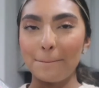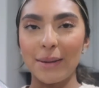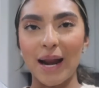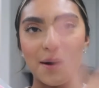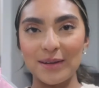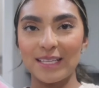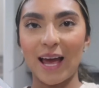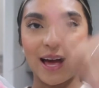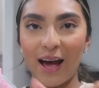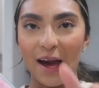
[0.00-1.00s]
but i was
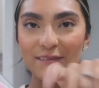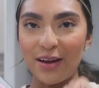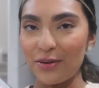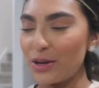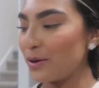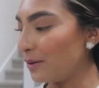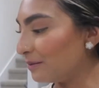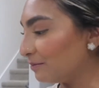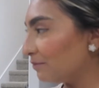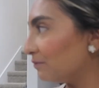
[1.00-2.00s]
like i
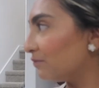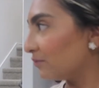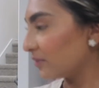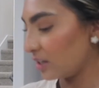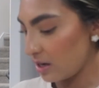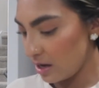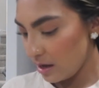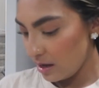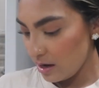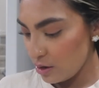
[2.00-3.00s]

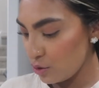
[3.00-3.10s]
found